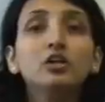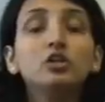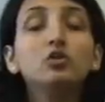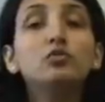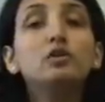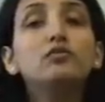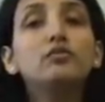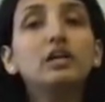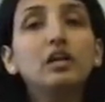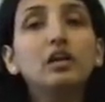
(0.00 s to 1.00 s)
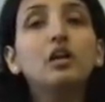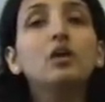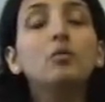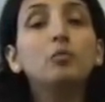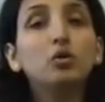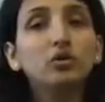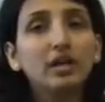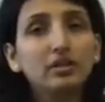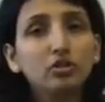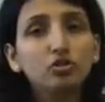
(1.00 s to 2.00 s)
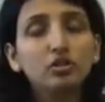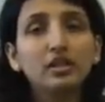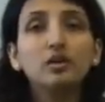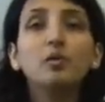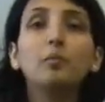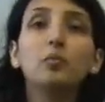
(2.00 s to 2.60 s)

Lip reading: You will feel more energetic,